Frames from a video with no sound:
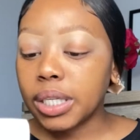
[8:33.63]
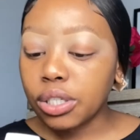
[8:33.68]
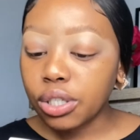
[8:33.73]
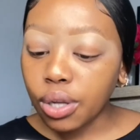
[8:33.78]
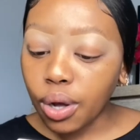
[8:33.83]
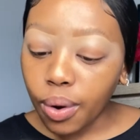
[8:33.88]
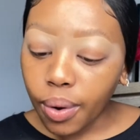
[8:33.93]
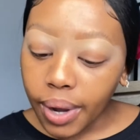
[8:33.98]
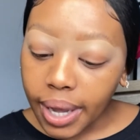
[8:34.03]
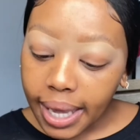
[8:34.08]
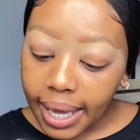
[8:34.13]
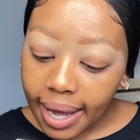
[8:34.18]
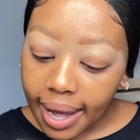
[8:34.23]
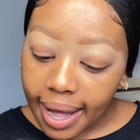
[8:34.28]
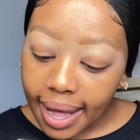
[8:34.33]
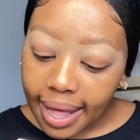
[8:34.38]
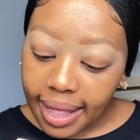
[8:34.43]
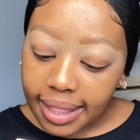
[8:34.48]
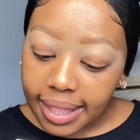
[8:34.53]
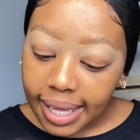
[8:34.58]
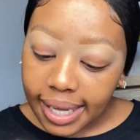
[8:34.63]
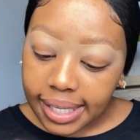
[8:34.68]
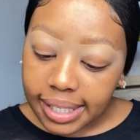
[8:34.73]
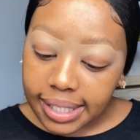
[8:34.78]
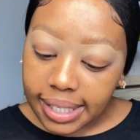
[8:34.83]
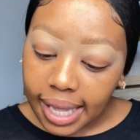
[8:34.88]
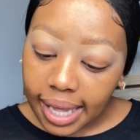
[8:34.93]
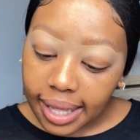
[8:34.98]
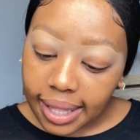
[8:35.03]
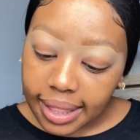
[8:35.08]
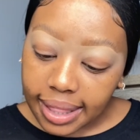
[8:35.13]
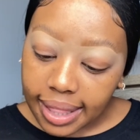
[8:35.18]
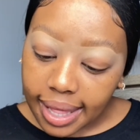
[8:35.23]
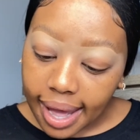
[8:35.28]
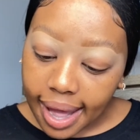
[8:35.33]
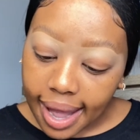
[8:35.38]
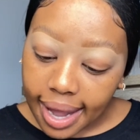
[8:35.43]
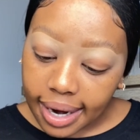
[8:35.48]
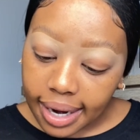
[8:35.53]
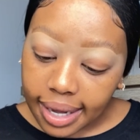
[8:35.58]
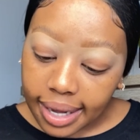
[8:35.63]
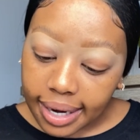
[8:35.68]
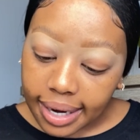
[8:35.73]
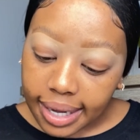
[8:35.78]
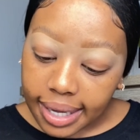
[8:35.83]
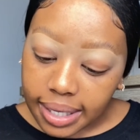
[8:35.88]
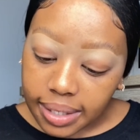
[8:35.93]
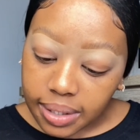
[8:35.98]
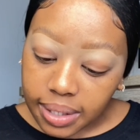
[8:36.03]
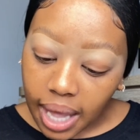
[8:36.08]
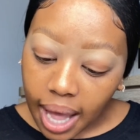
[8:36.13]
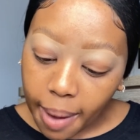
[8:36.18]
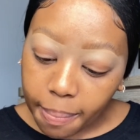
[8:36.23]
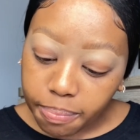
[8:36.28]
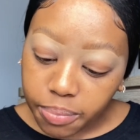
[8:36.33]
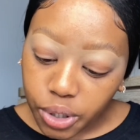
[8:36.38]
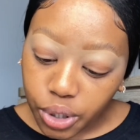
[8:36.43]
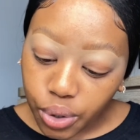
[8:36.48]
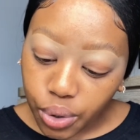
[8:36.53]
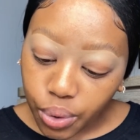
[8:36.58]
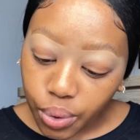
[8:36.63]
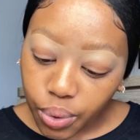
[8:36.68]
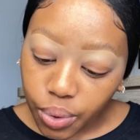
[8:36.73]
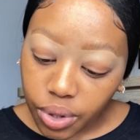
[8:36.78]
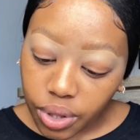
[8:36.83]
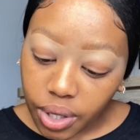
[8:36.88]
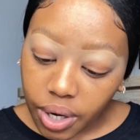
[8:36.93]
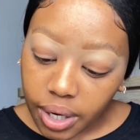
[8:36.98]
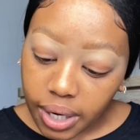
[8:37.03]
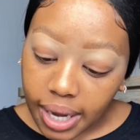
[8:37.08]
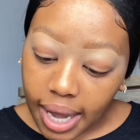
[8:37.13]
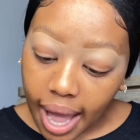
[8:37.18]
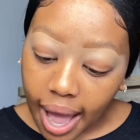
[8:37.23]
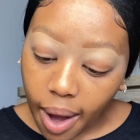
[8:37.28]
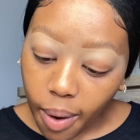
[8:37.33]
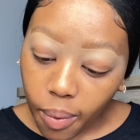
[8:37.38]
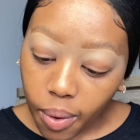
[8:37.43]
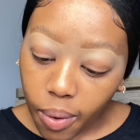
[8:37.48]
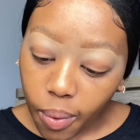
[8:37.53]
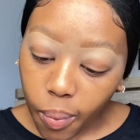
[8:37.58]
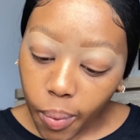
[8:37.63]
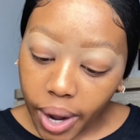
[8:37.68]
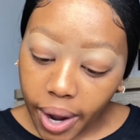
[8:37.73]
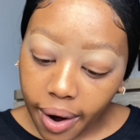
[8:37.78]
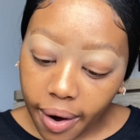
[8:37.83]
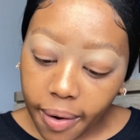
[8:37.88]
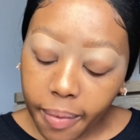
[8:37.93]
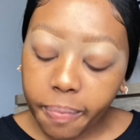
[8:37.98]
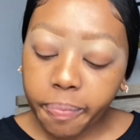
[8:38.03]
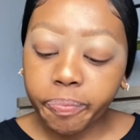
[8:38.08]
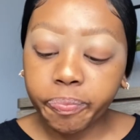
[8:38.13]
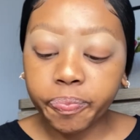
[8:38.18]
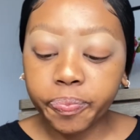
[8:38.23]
So here they say that it is up to 30-hour wear,